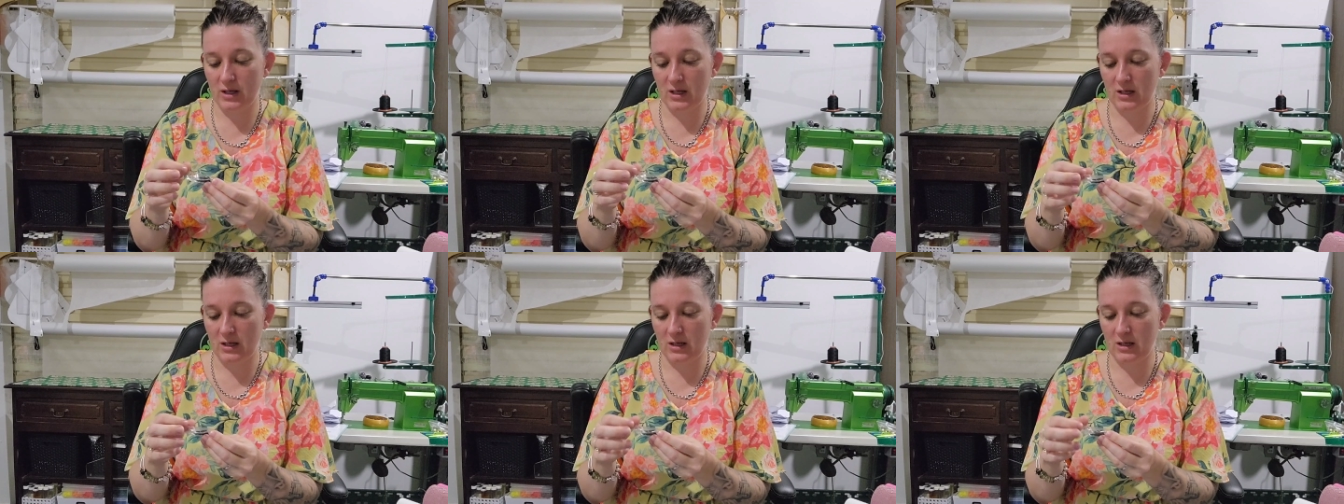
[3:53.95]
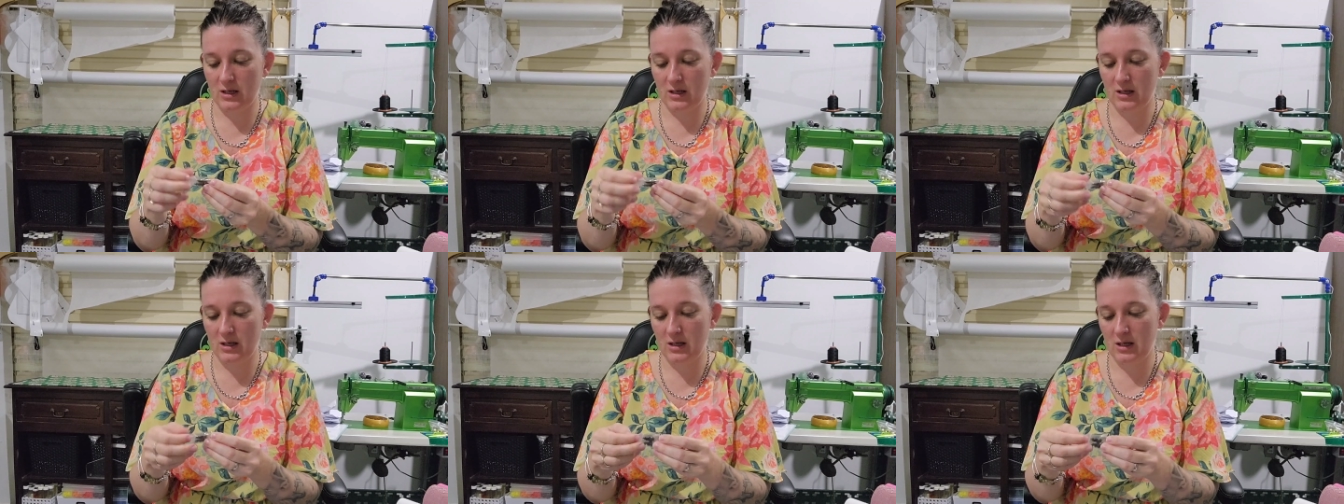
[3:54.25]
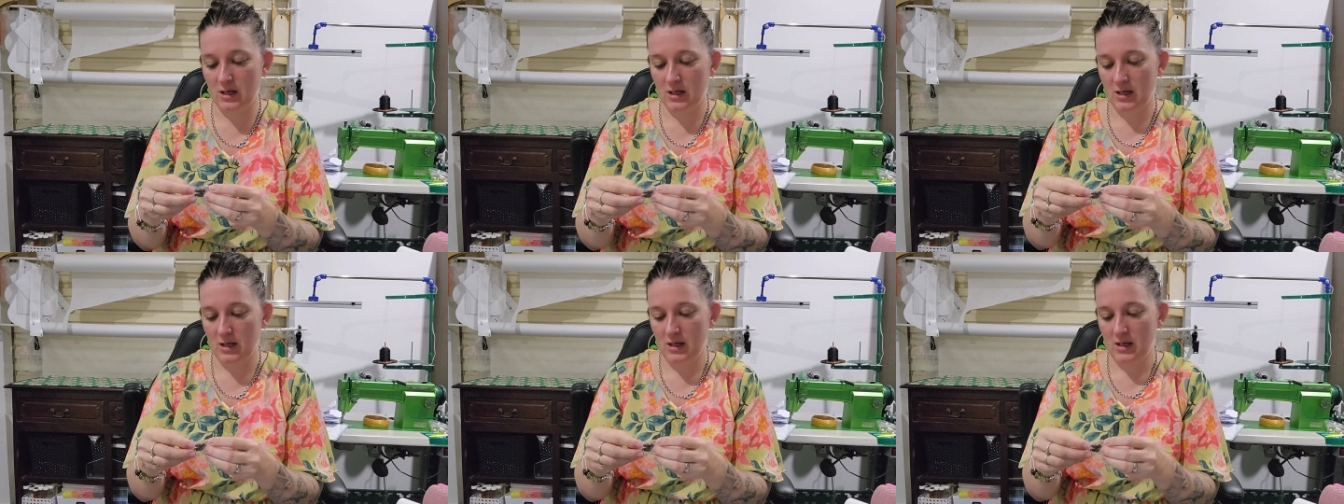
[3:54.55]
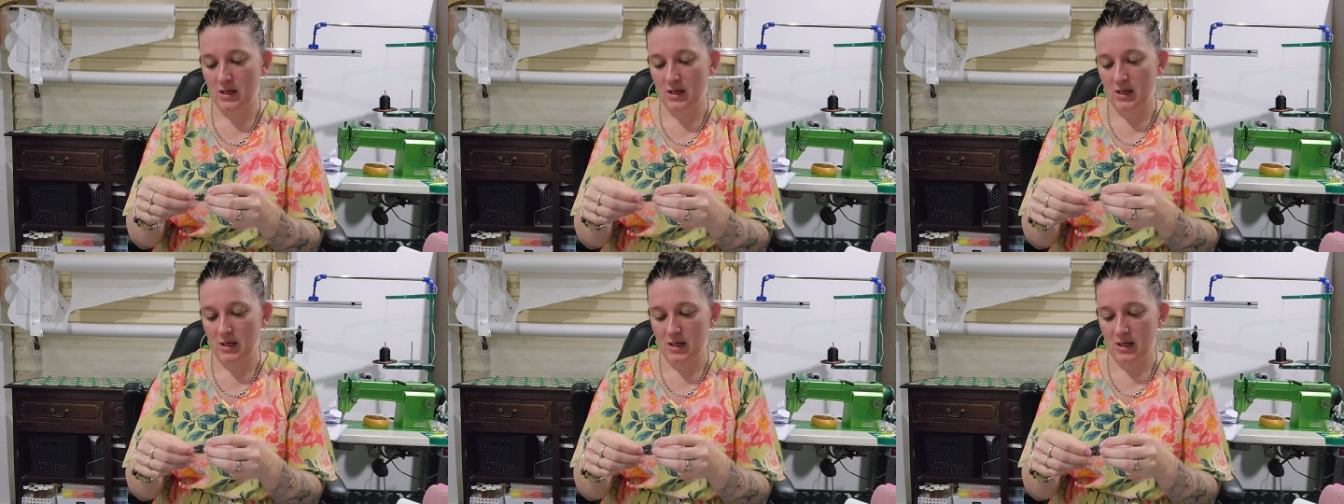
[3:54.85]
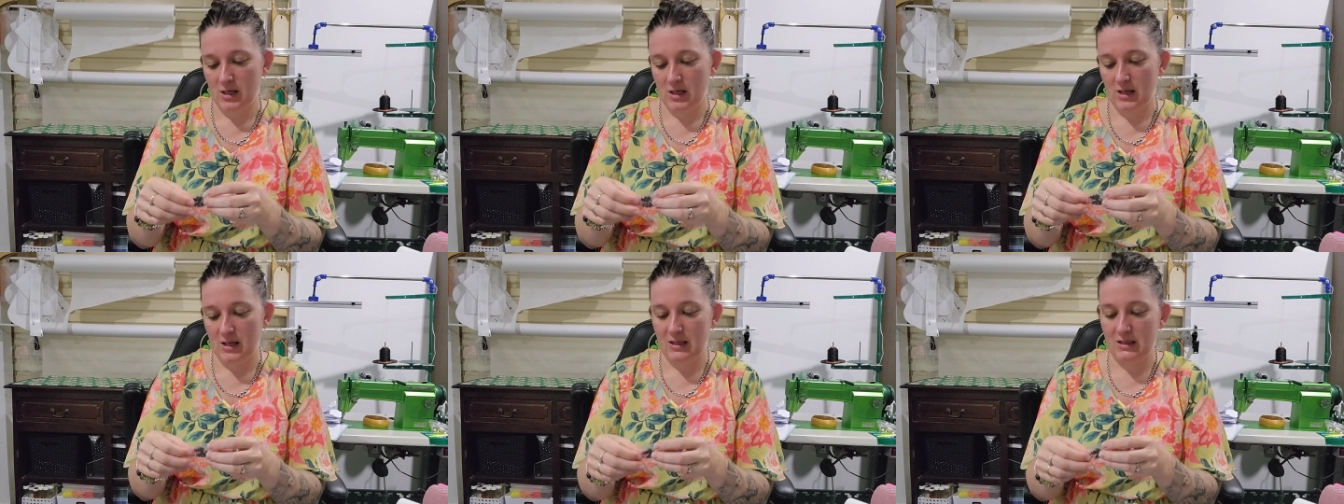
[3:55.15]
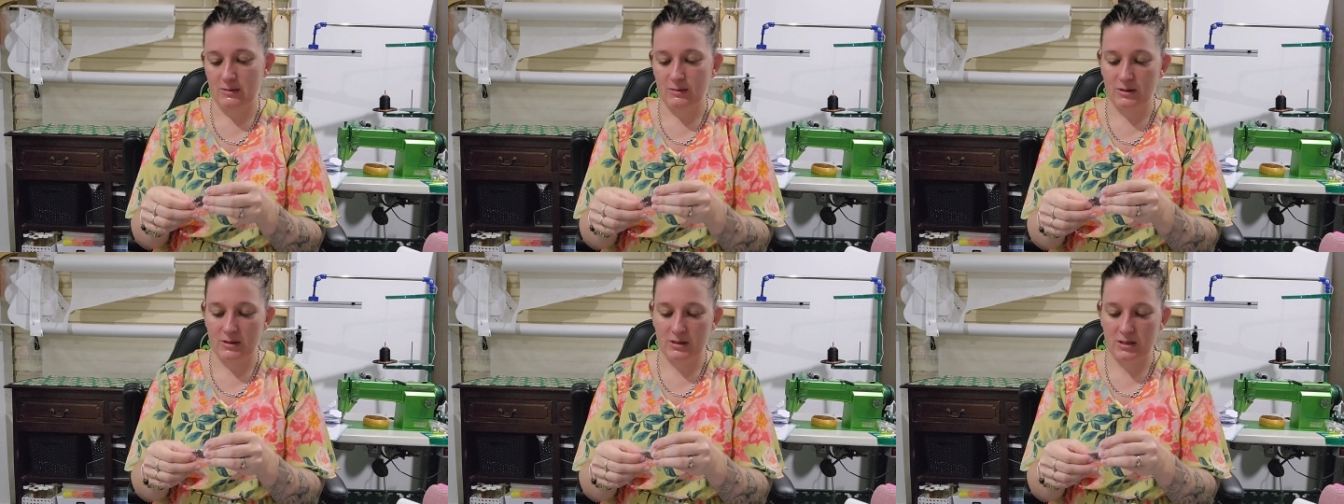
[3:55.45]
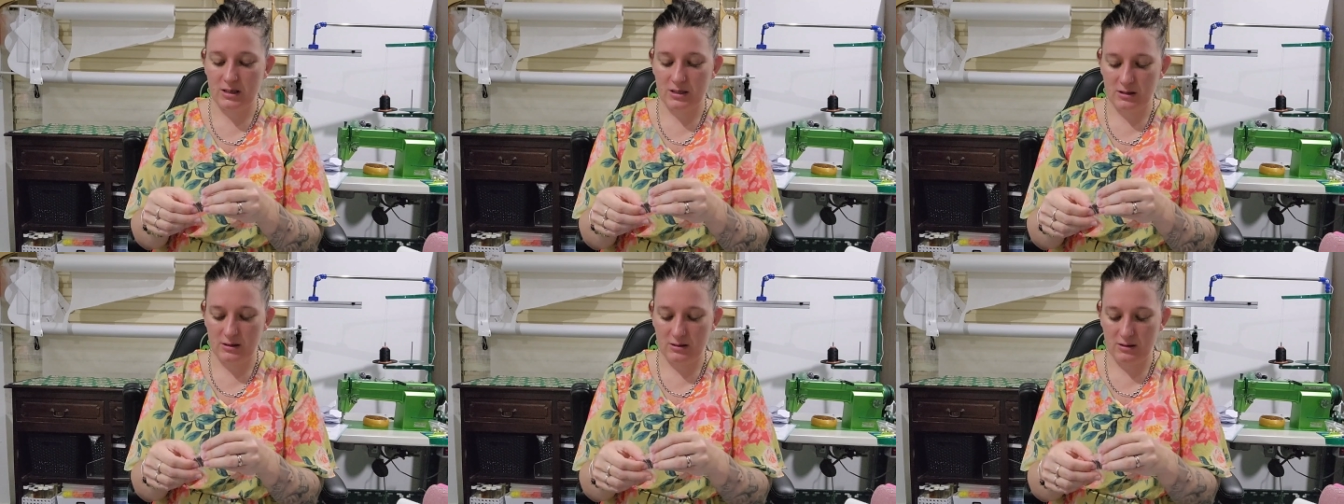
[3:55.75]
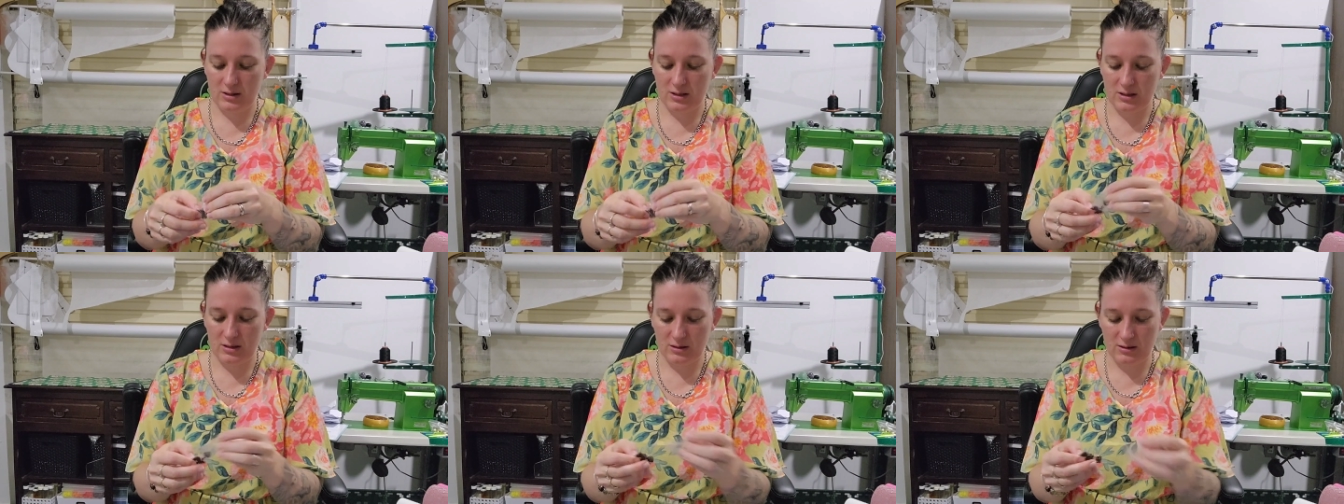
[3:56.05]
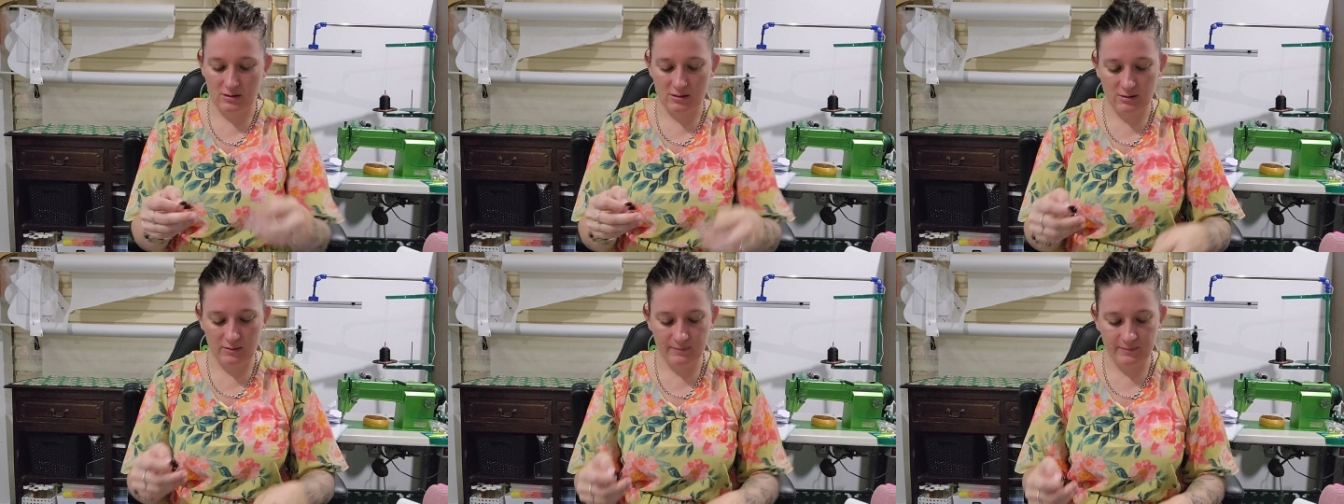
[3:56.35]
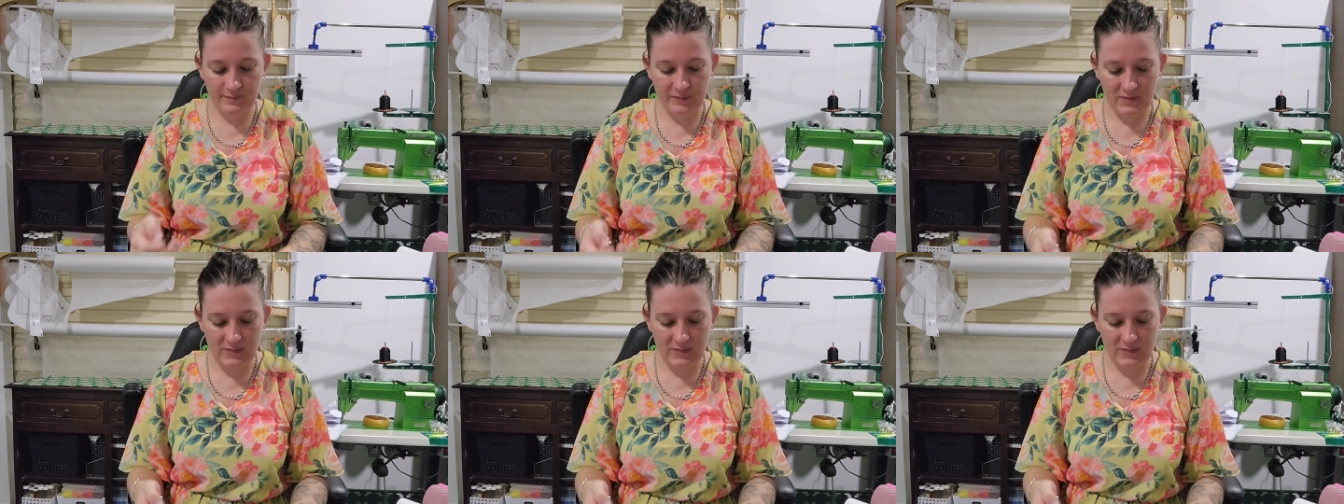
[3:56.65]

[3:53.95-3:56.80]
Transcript: it. This one's cute too.